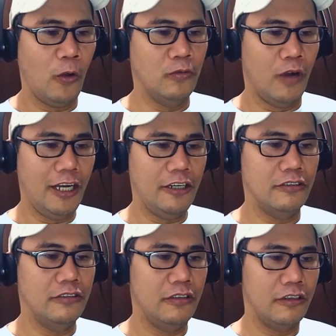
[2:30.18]
Oh
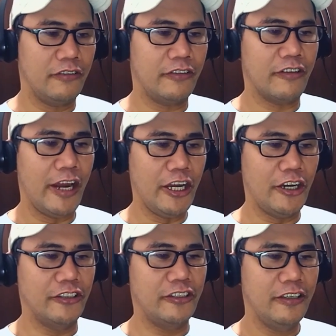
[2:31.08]
wow, look at the
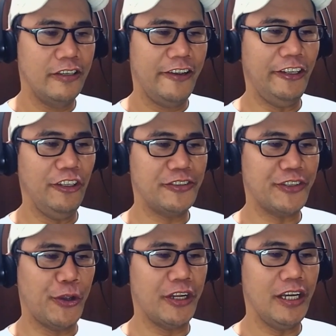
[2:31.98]
crowd! Hello
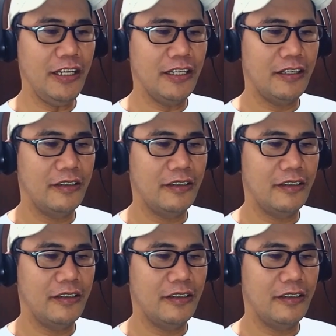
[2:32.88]
Soda!